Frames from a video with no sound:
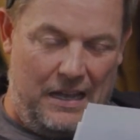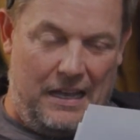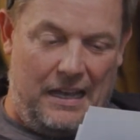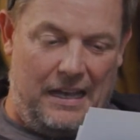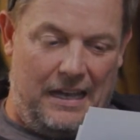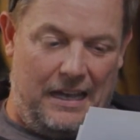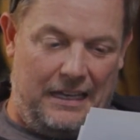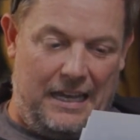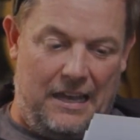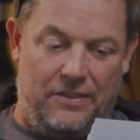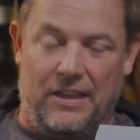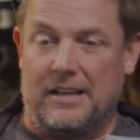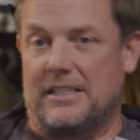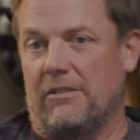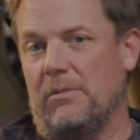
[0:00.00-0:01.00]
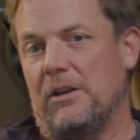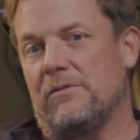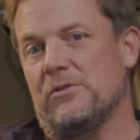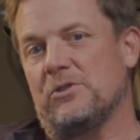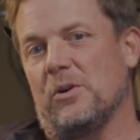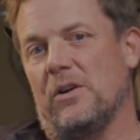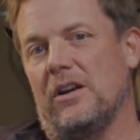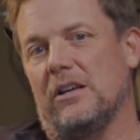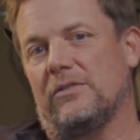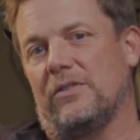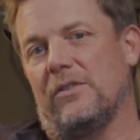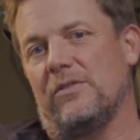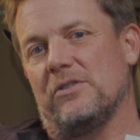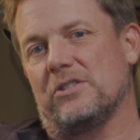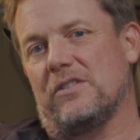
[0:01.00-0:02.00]
again, thanks everybody for joining us for
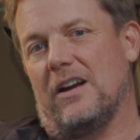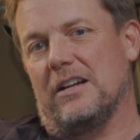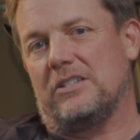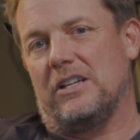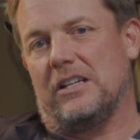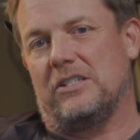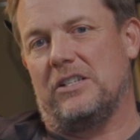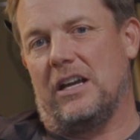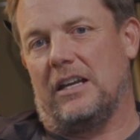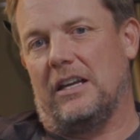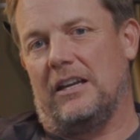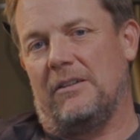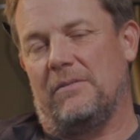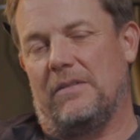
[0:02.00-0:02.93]
our first Crosschq check-in.